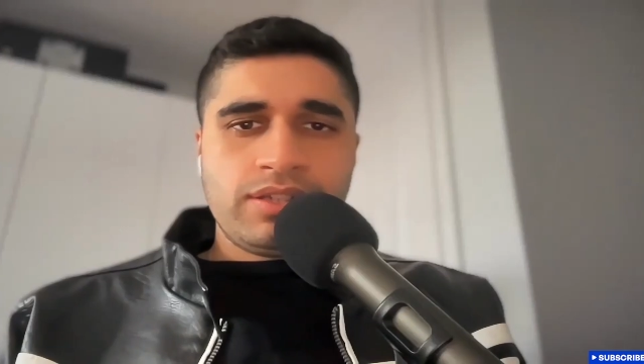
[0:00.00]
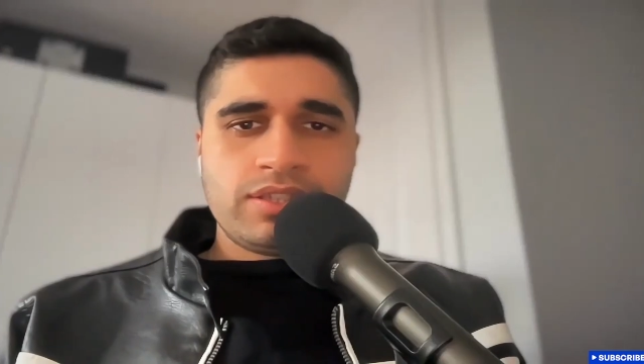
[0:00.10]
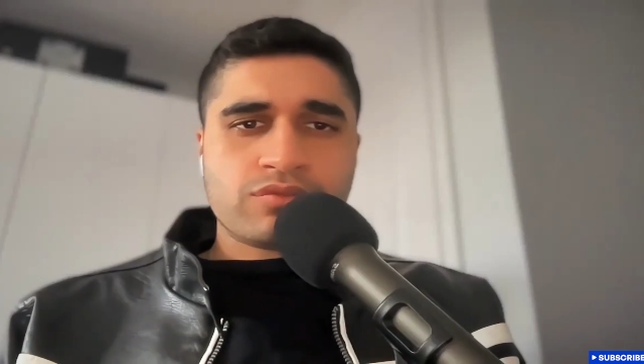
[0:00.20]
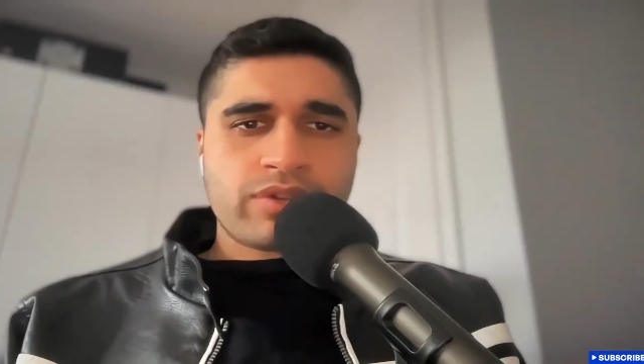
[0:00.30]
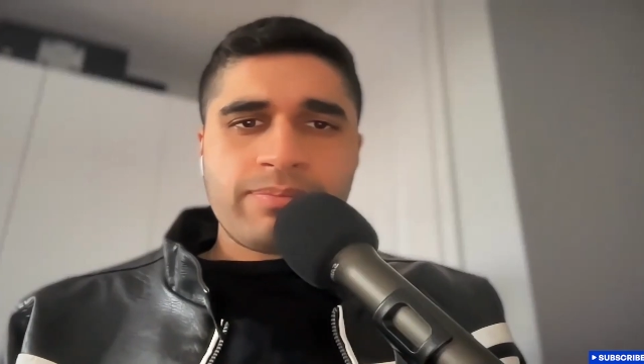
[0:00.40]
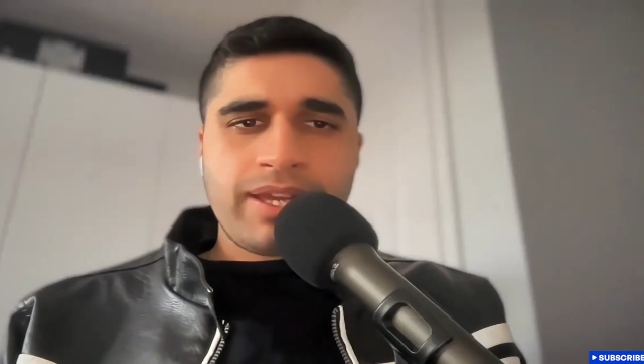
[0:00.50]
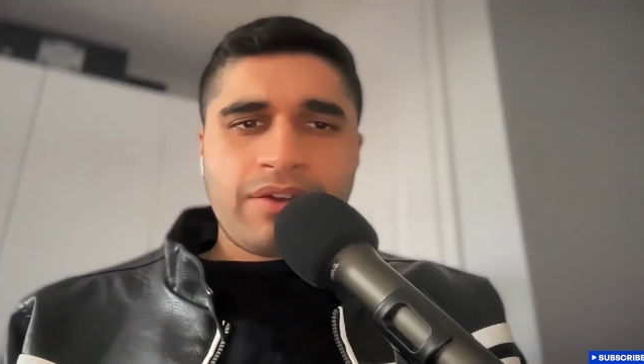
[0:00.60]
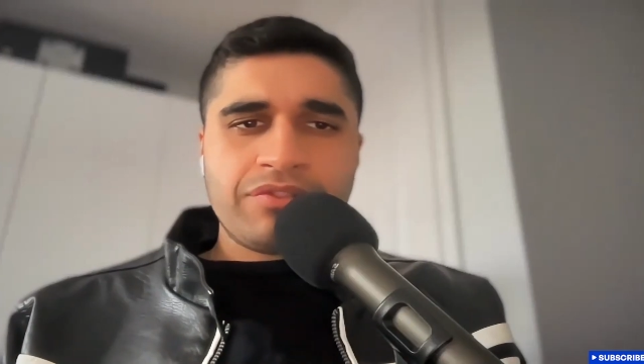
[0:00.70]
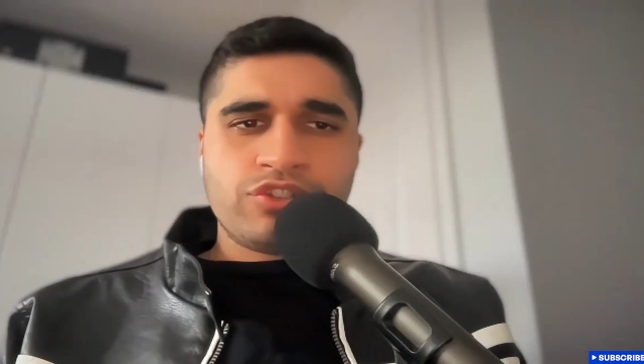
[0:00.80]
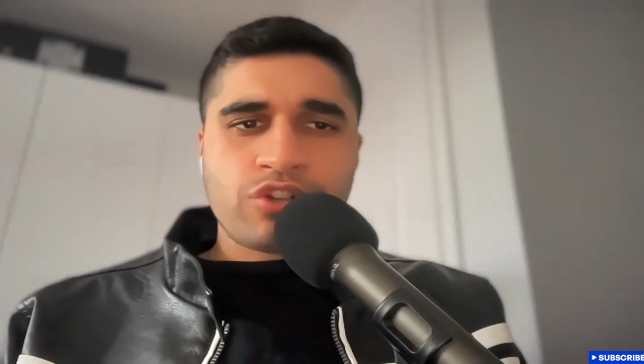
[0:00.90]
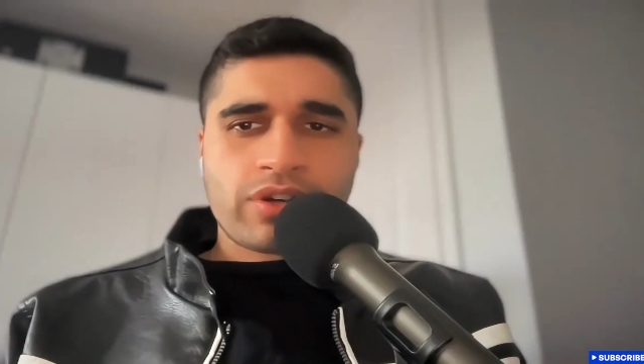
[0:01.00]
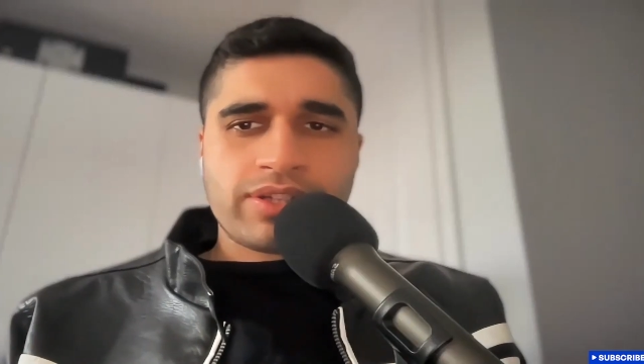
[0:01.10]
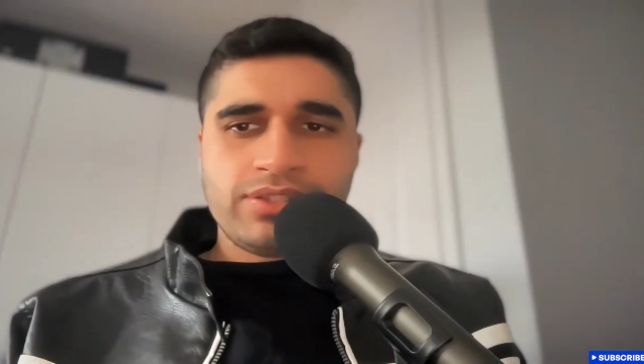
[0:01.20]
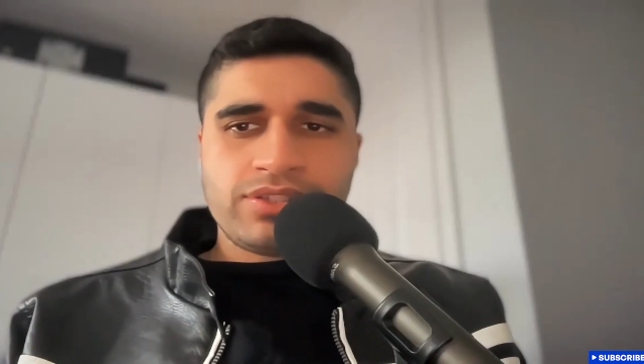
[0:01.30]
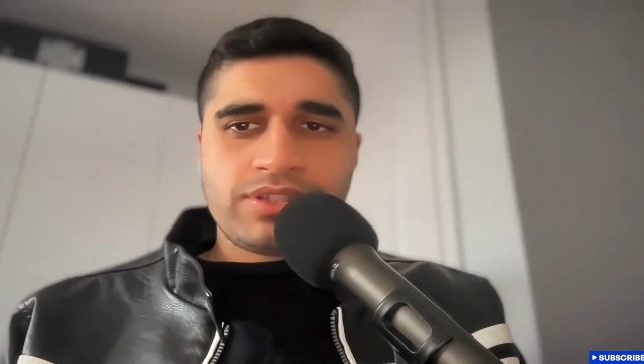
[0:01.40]
describing how the
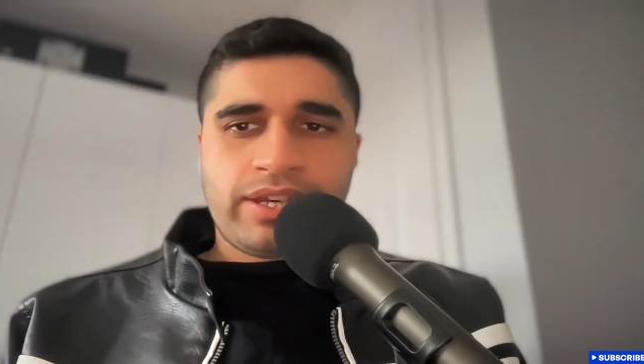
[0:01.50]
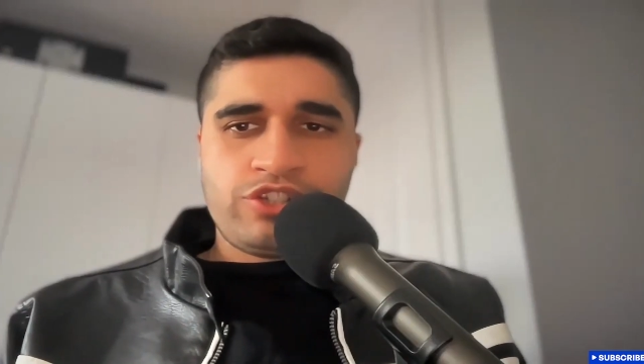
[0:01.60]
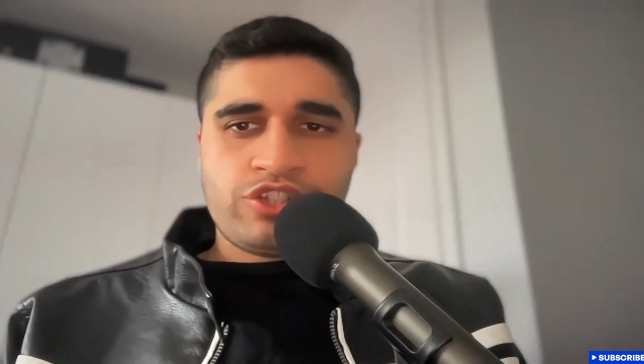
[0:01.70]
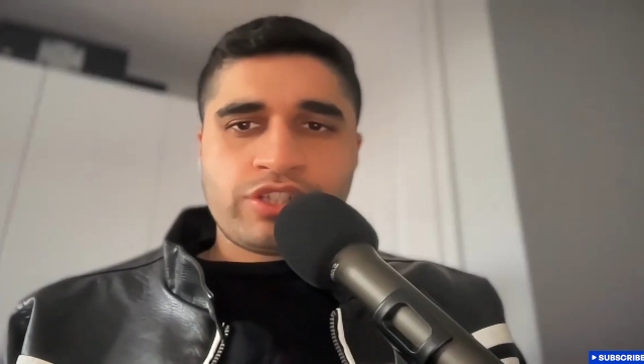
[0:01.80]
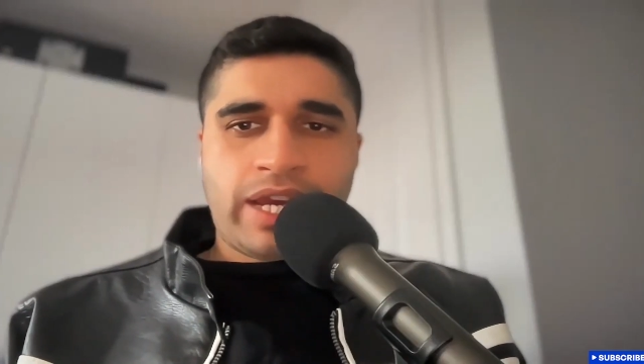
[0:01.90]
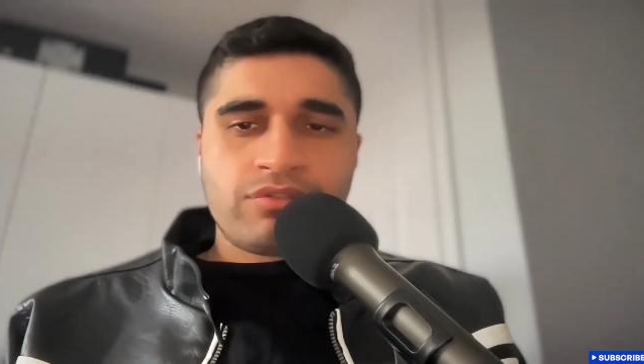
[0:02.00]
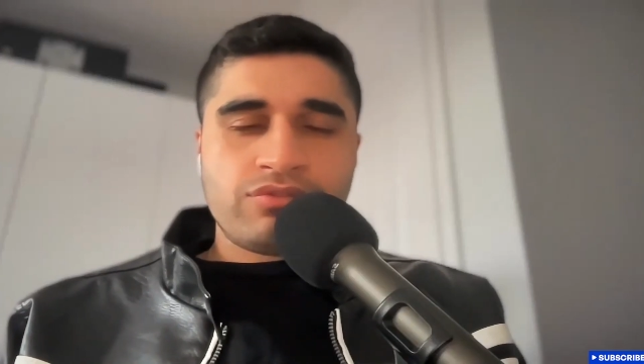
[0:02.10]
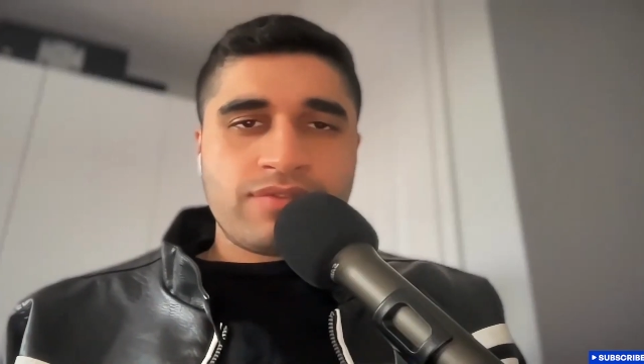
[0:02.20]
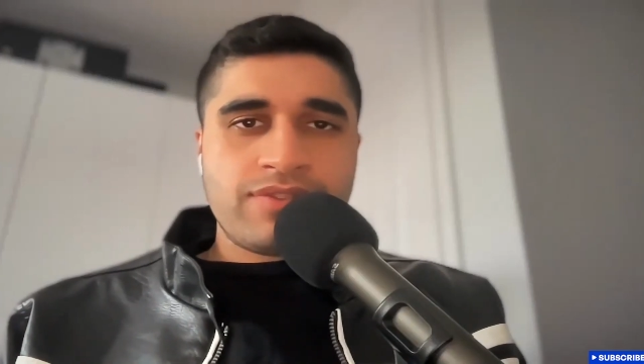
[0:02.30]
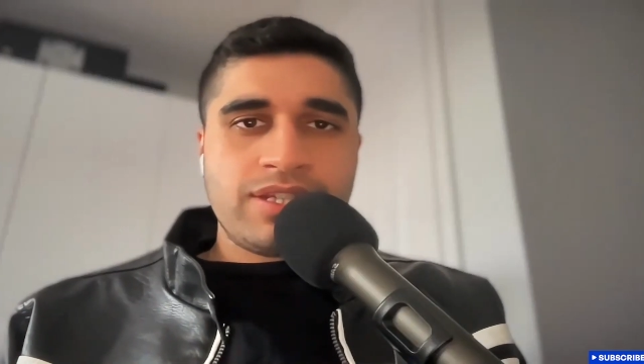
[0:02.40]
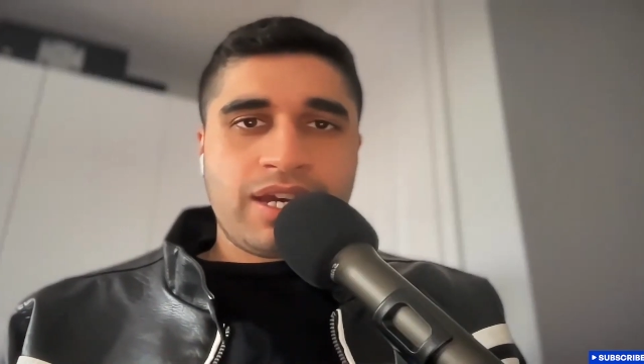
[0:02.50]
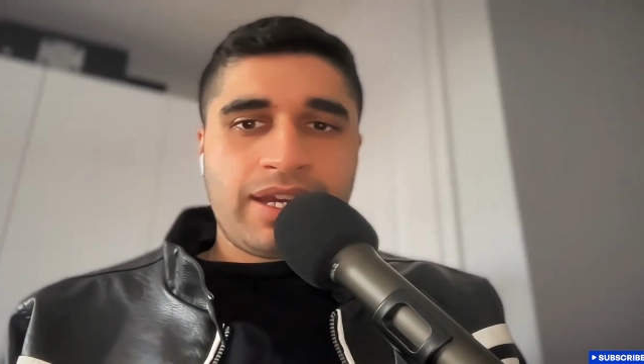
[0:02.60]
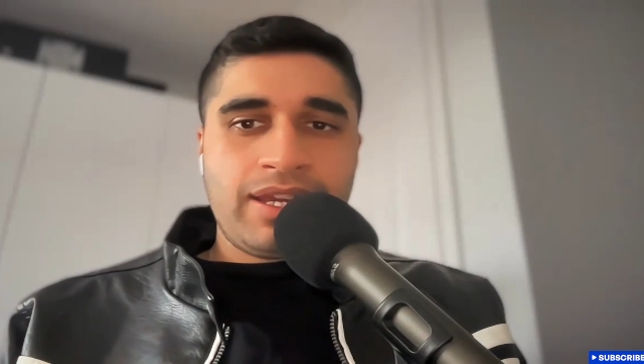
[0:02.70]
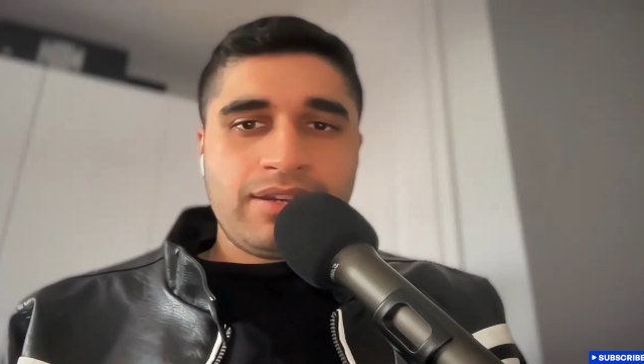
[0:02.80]
darkness and shadows of the night